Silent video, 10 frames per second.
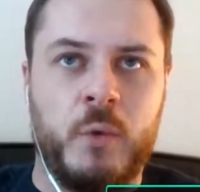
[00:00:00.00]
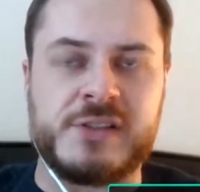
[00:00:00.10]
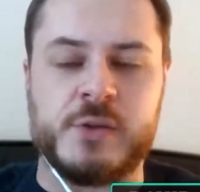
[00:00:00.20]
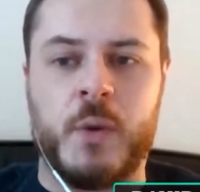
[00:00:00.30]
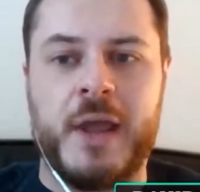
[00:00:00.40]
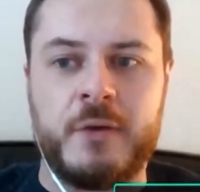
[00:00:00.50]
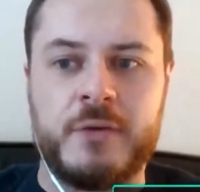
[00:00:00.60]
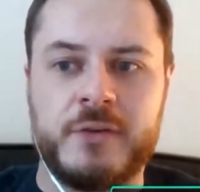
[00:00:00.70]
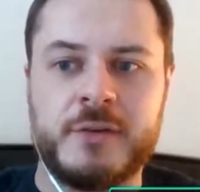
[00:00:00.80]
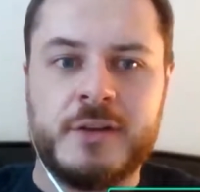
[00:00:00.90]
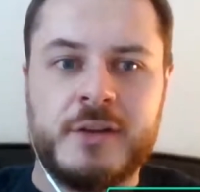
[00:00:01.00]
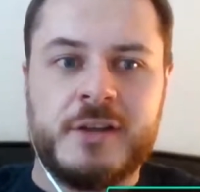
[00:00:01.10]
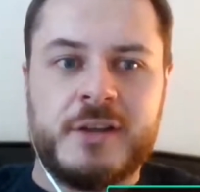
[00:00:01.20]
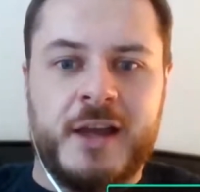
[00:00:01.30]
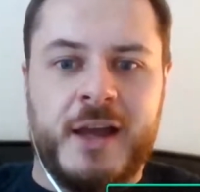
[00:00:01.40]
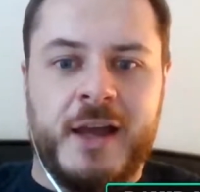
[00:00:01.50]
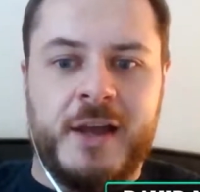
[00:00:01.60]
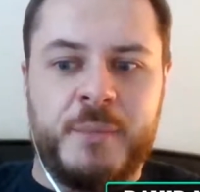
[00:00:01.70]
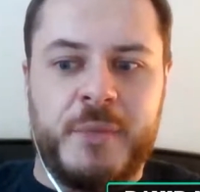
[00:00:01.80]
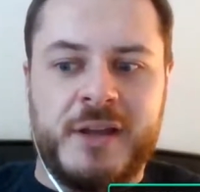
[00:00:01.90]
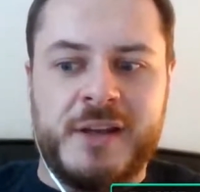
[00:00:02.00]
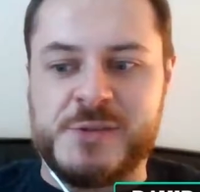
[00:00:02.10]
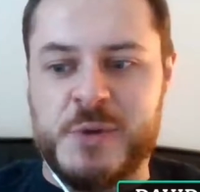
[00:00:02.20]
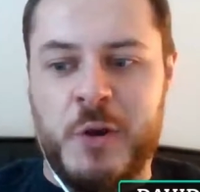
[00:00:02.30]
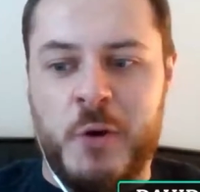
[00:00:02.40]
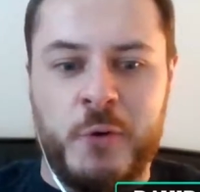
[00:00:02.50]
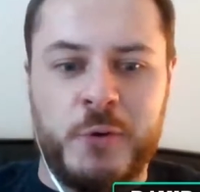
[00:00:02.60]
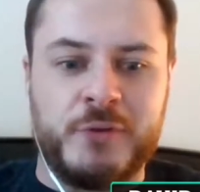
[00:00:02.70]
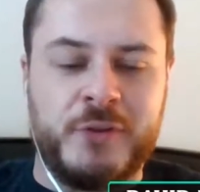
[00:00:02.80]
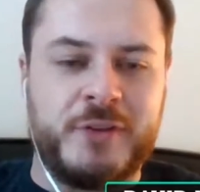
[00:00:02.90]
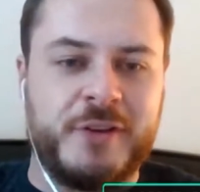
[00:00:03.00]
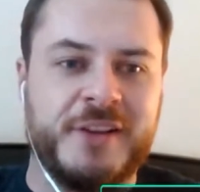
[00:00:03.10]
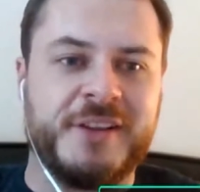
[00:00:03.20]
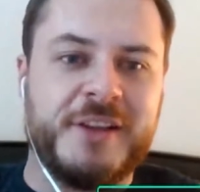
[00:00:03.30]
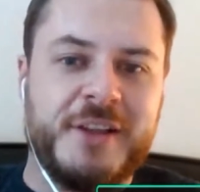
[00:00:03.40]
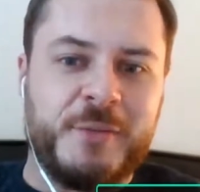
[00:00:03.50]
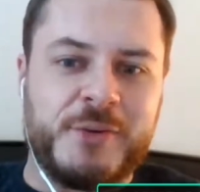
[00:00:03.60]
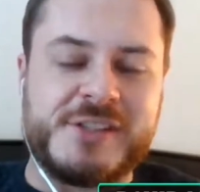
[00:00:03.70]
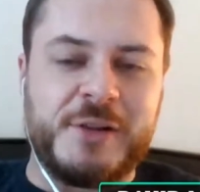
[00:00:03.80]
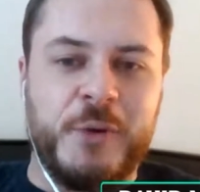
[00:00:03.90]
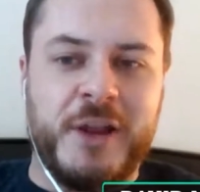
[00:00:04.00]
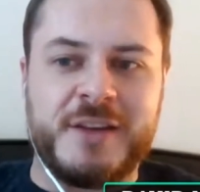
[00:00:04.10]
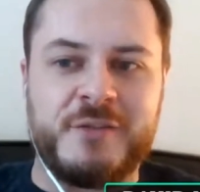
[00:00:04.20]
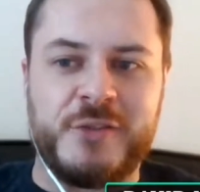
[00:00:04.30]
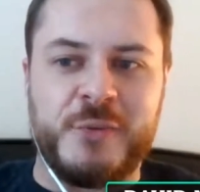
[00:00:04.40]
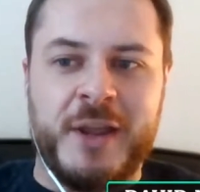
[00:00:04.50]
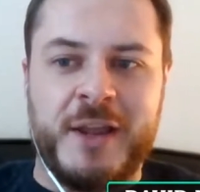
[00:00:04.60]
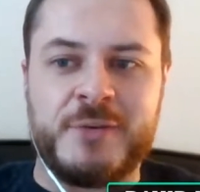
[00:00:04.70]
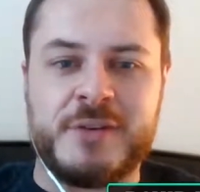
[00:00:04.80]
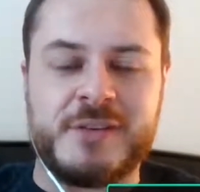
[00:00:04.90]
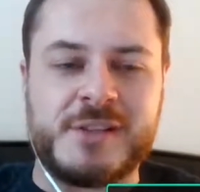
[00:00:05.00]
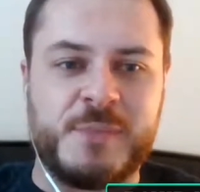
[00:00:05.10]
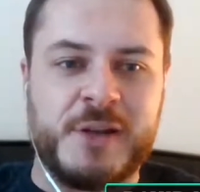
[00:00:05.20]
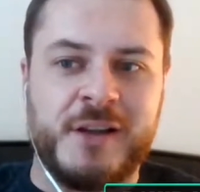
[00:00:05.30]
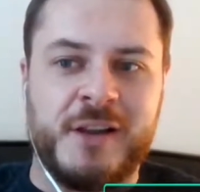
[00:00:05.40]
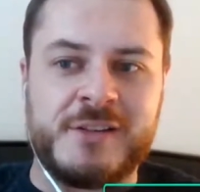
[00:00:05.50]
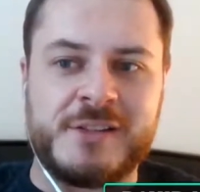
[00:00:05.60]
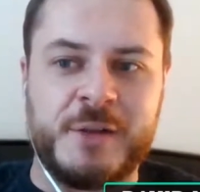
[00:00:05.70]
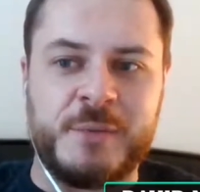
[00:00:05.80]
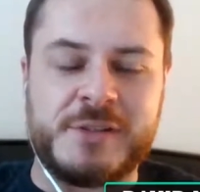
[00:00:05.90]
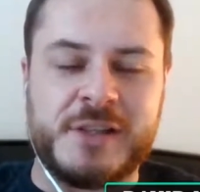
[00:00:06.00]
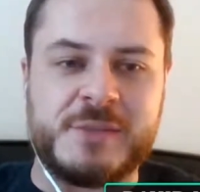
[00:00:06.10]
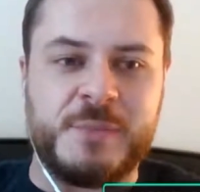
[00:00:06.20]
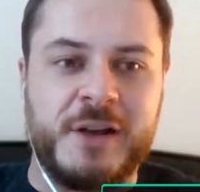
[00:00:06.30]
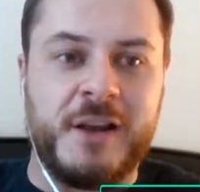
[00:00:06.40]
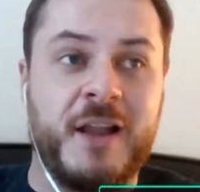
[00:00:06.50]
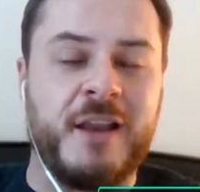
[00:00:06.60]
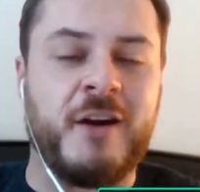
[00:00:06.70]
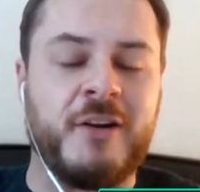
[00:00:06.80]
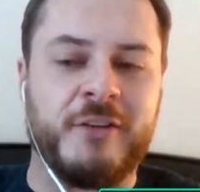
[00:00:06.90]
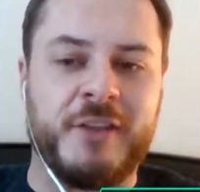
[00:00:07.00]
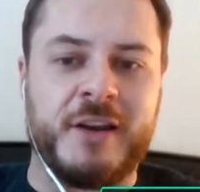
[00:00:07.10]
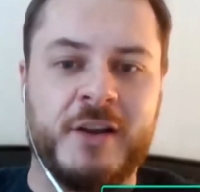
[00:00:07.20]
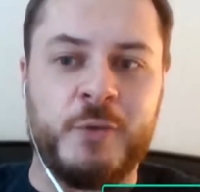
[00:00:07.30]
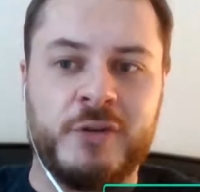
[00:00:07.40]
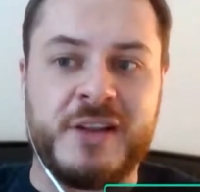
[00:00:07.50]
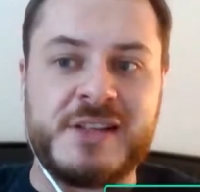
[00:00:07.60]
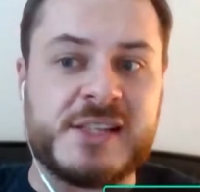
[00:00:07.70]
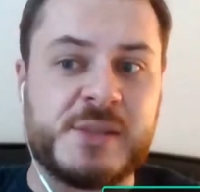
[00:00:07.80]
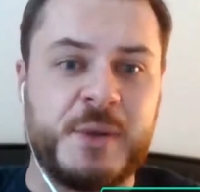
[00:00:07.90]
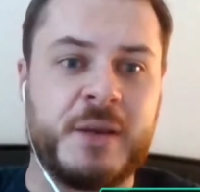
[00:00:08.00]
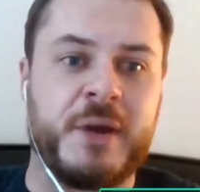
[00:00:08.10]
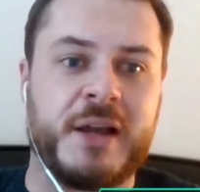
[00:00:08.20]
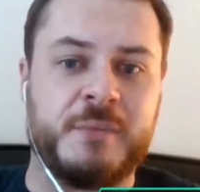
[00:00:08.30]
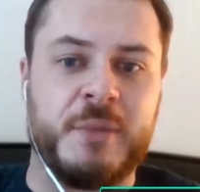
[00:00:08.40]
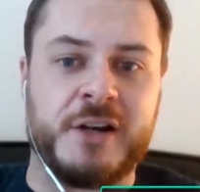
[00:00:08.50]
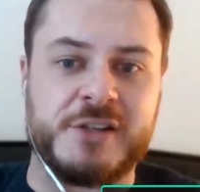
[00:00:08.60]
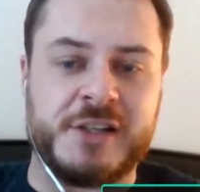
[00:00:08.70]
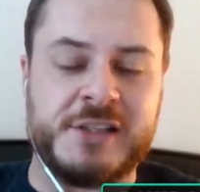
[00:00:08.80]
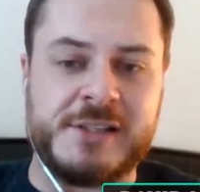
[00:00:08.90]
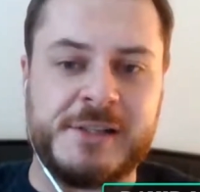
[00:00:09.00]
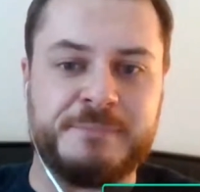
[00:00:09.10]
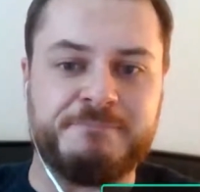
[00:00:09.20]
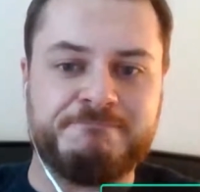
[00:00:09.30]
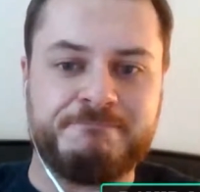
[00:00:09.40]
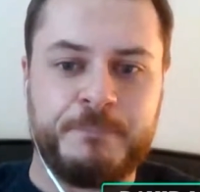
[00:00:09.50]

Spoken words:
what's the way out. And as we know, we're still waiting for the way out. It's been a long time. It's been a lot longer than I would have anticipated back in March, I can tell you.